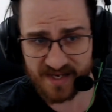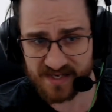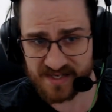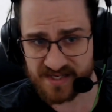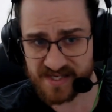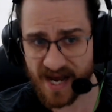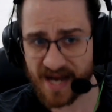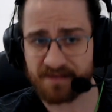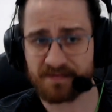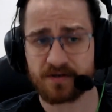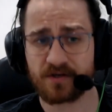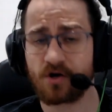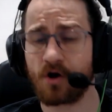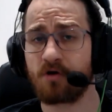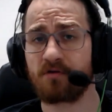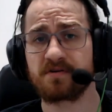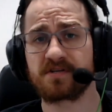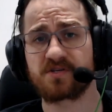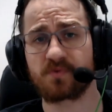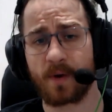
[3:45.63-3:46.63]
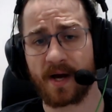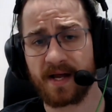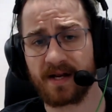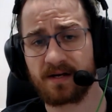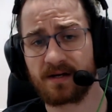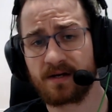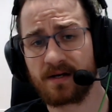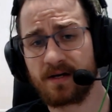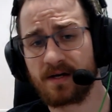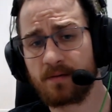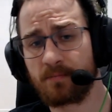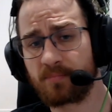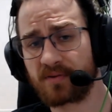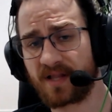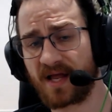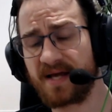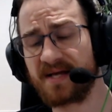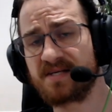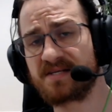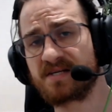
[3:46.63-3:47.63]
David Corenswet
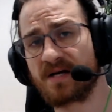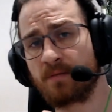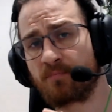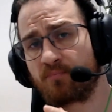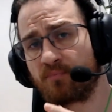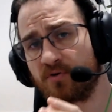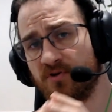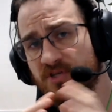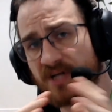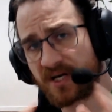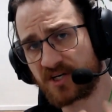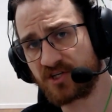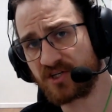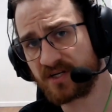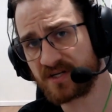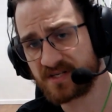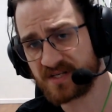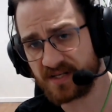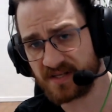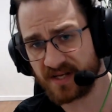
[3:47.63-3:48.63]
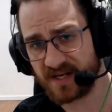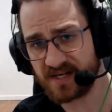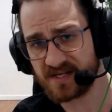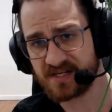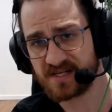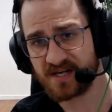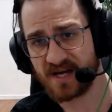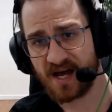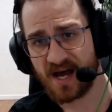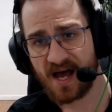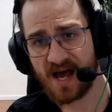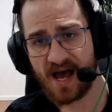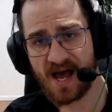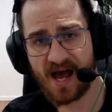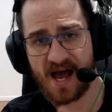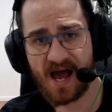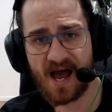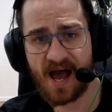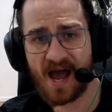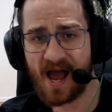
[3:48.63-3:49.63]
plays a projectionist in this,
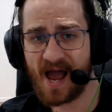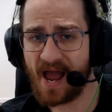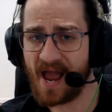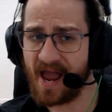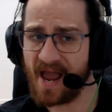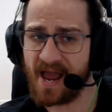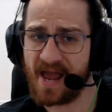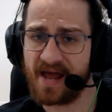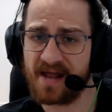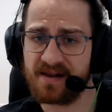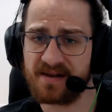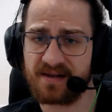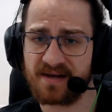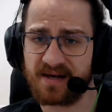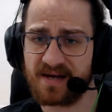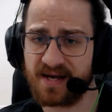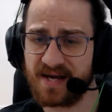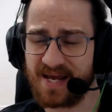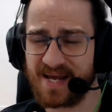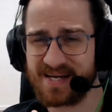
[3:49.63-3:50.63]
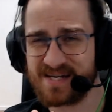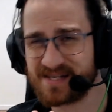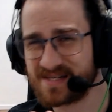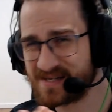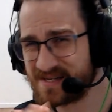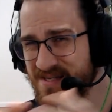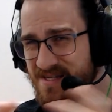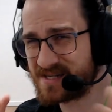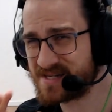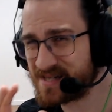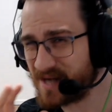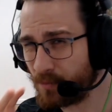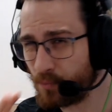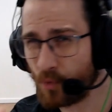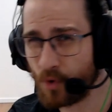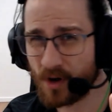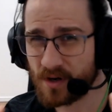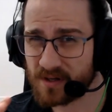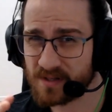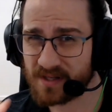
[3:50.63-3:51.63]
and he's the
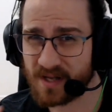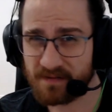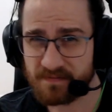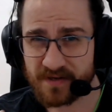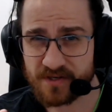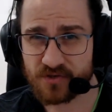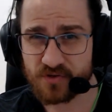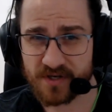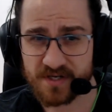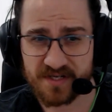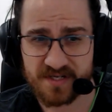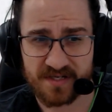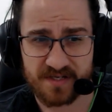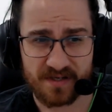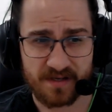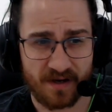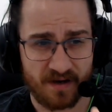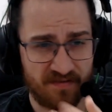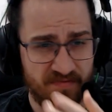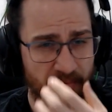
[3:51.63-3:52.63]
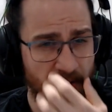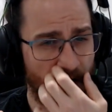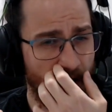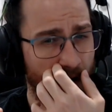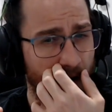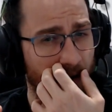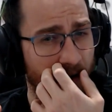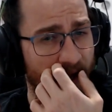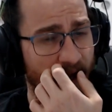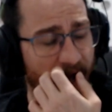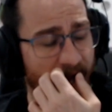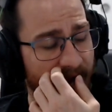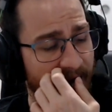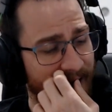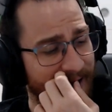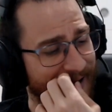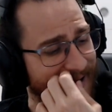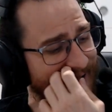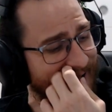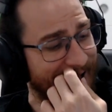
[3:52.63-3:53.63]
somewhat love interest of Pearl,
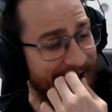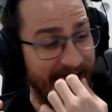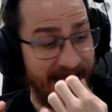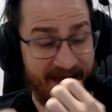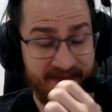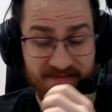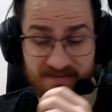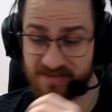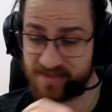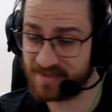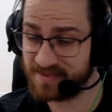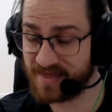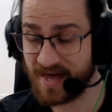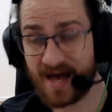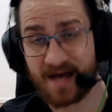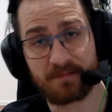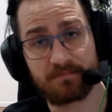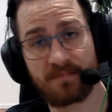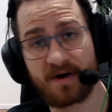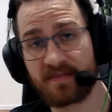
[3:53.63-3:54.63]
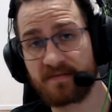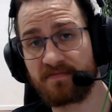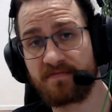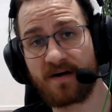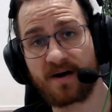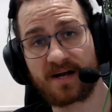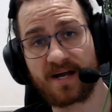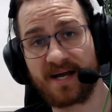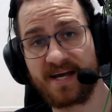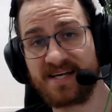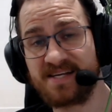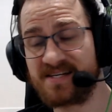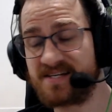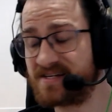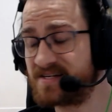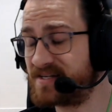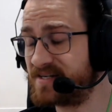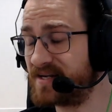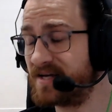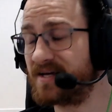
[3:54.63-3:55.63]
and that motherfucker
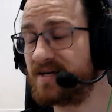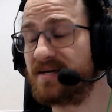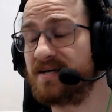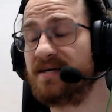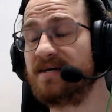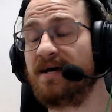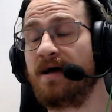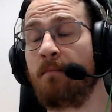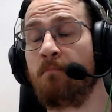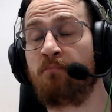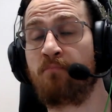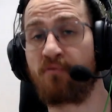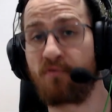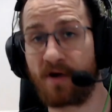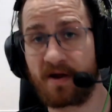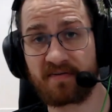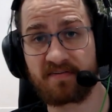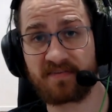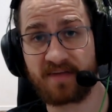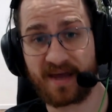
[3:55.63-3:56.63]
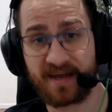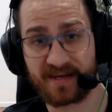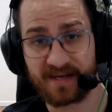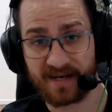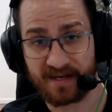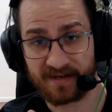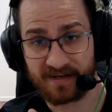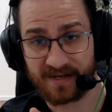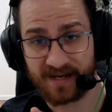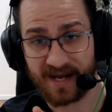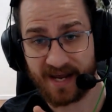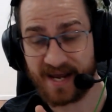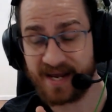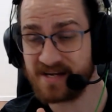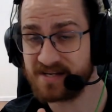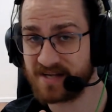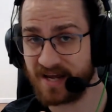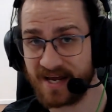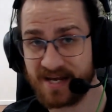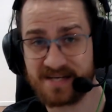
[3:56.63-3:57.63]
is breathtaking.
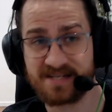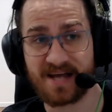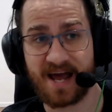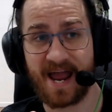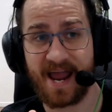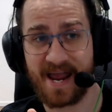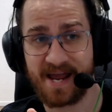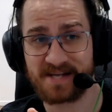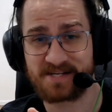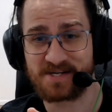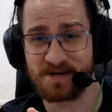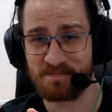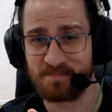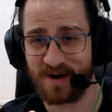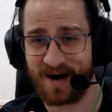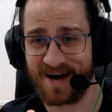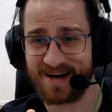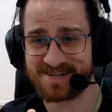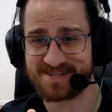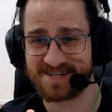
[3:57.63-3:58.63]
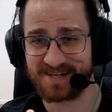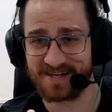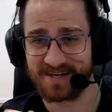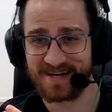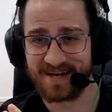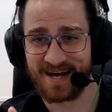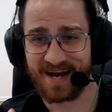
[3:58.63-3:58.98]
He's a handsome bastard.